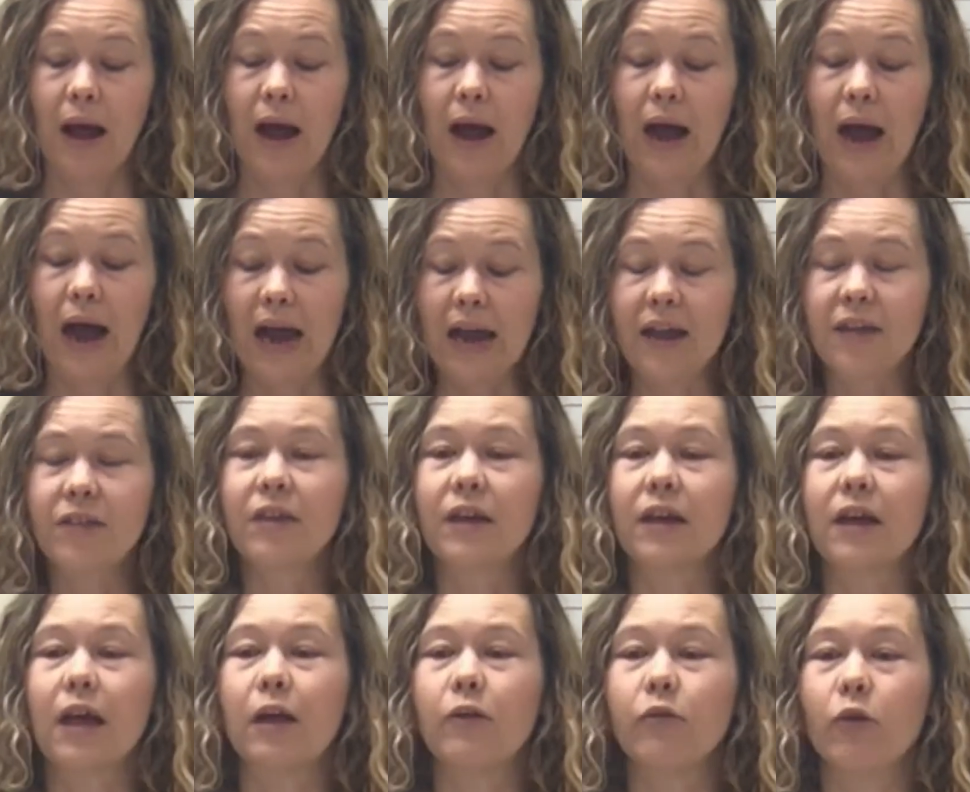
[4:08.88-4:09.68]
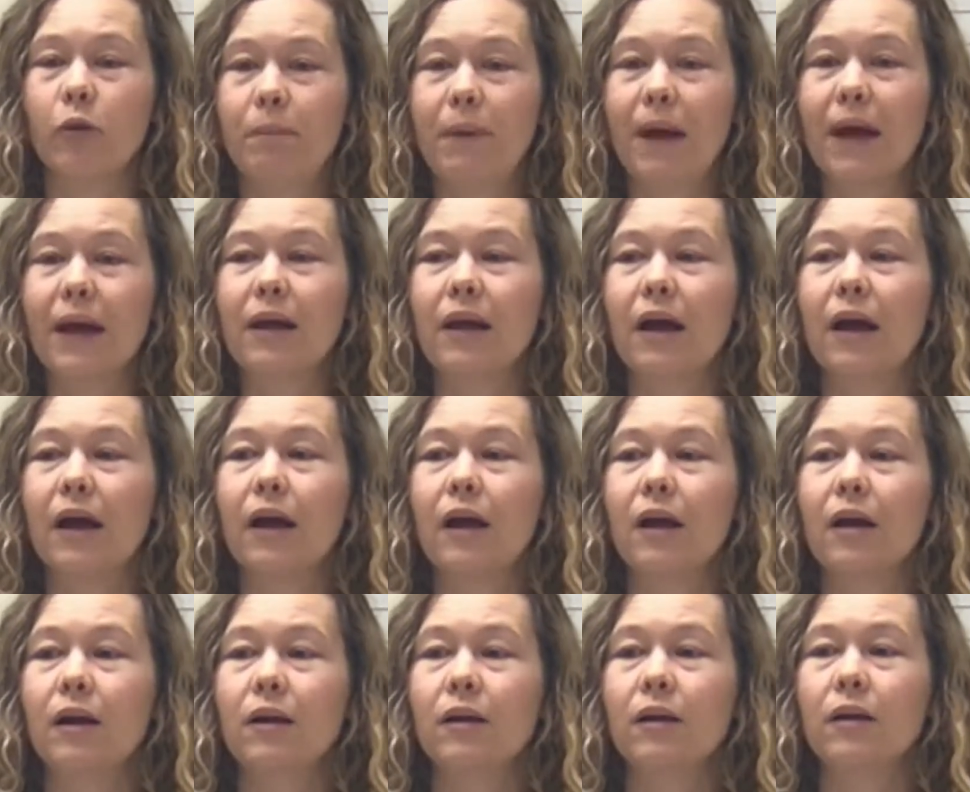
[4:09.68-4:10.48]
Isaac and
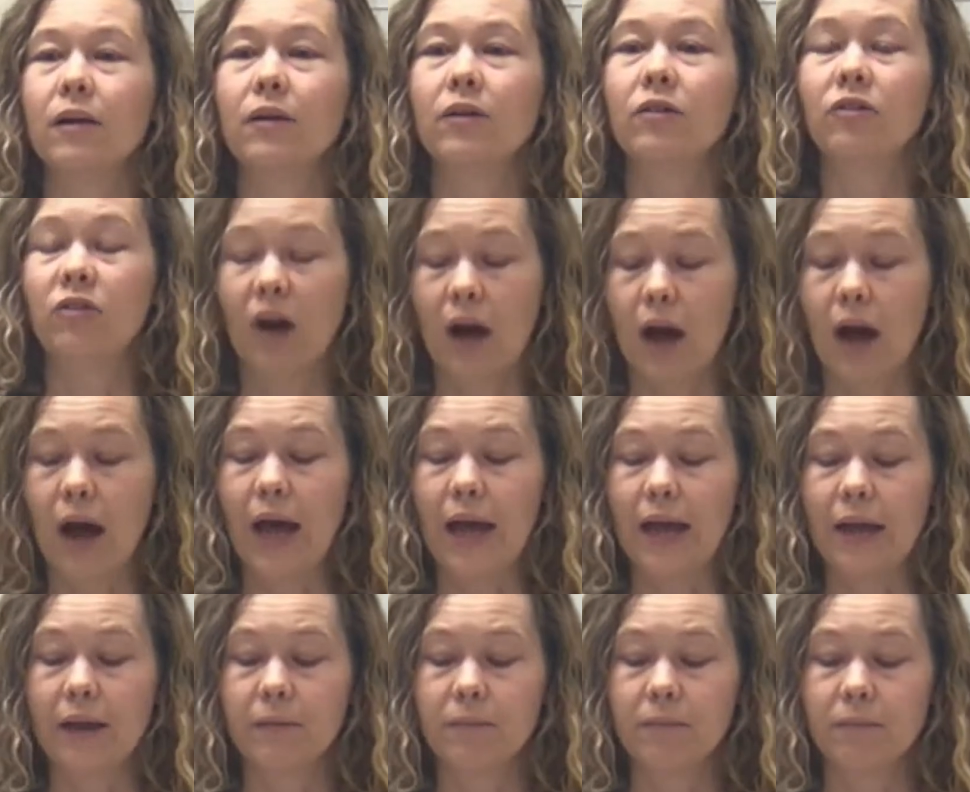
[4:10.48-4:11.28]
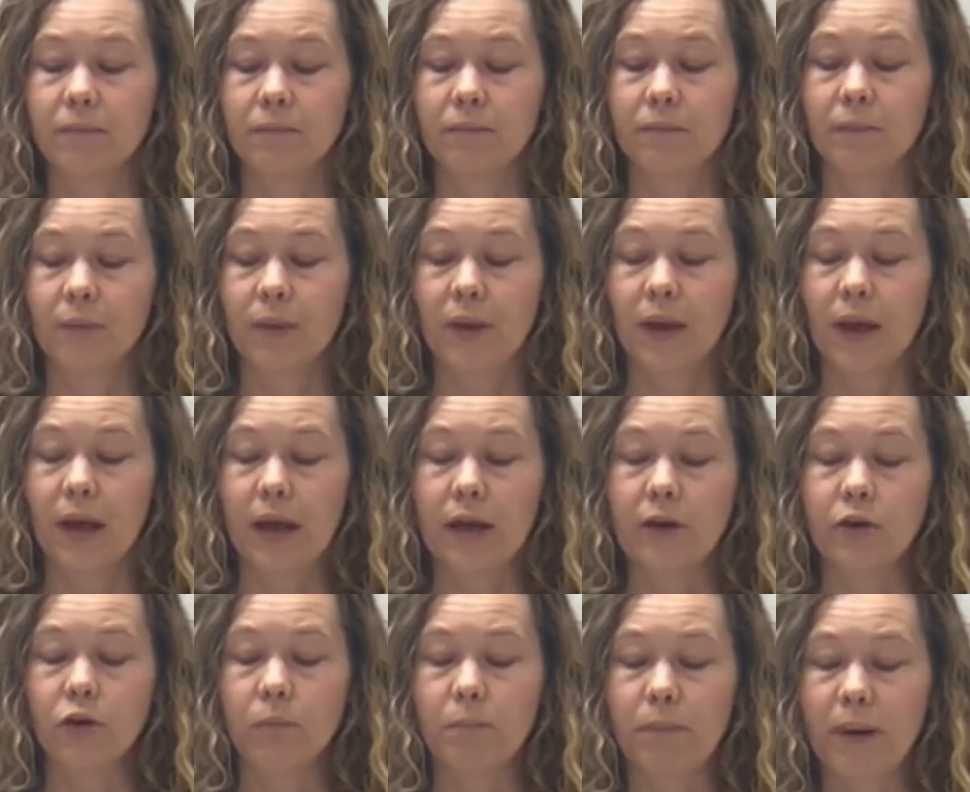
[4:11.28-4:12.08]
Rebecca die
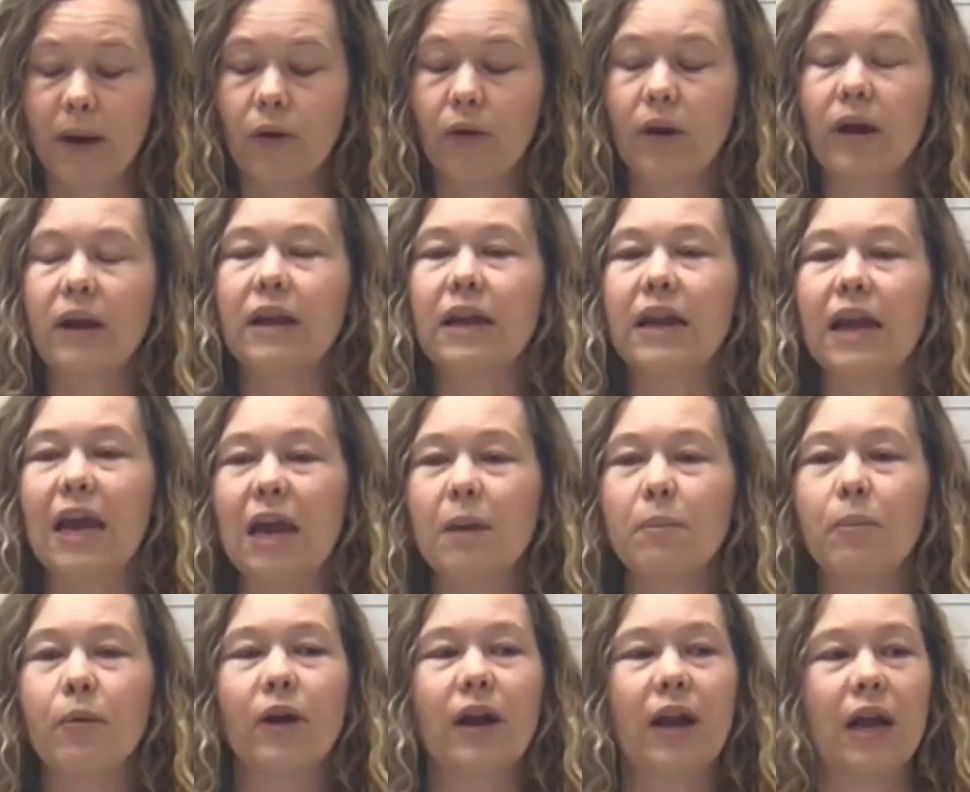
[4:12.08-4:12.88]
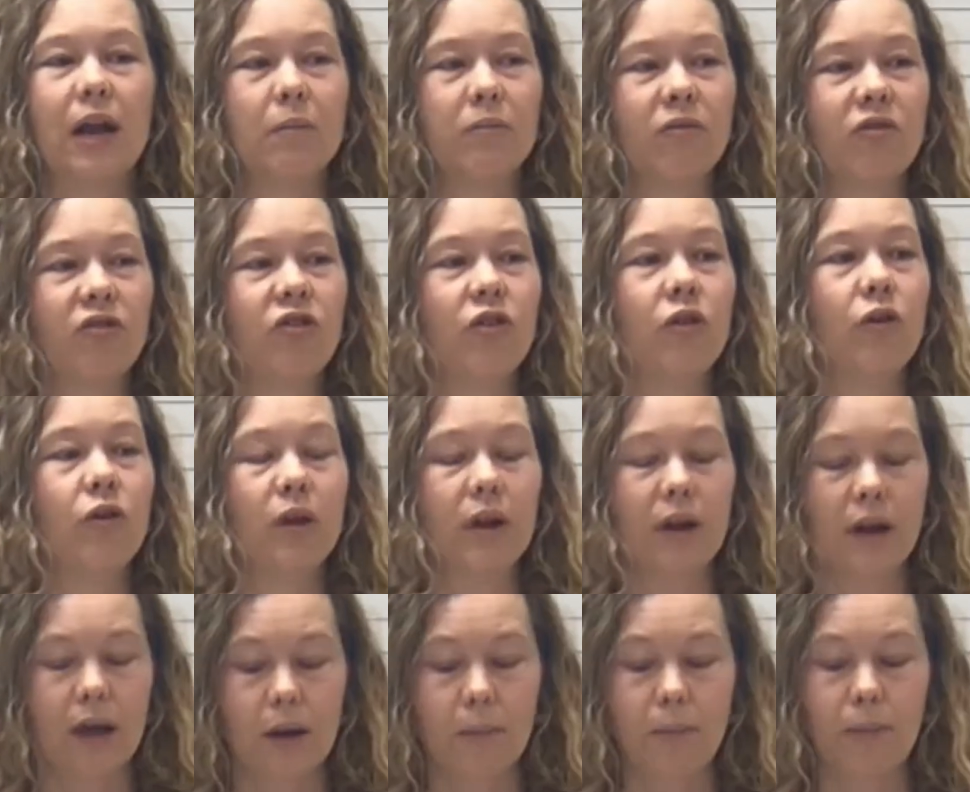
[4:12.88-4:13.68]
and are buried in Abraham's tomb
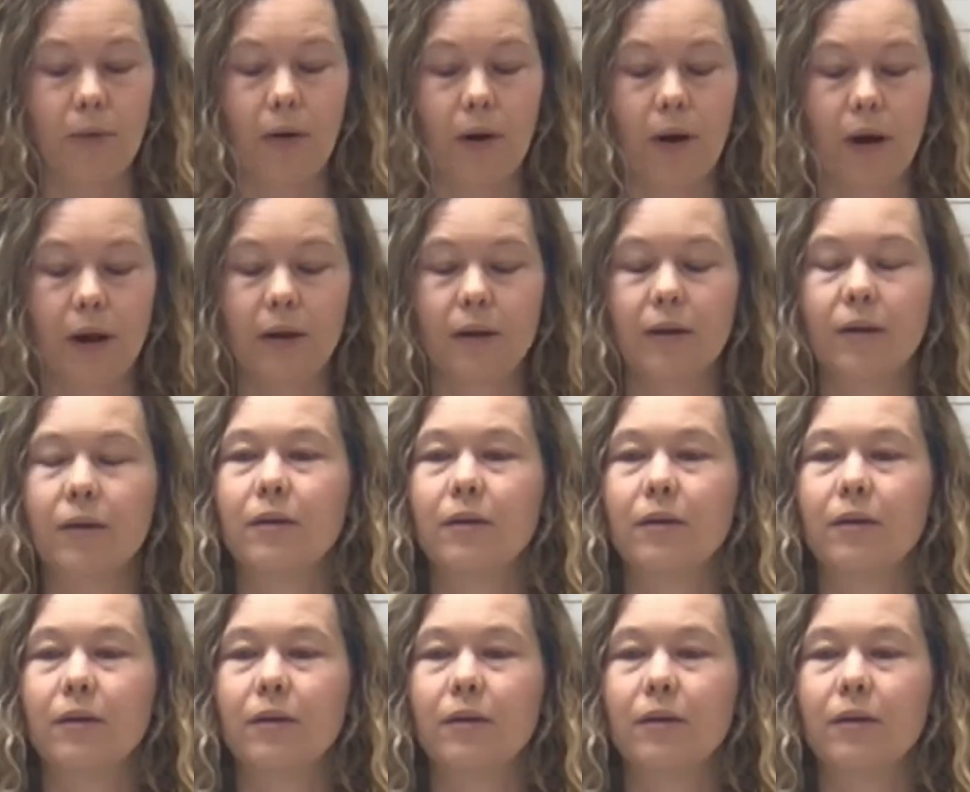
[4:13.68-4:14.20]
at Hebron.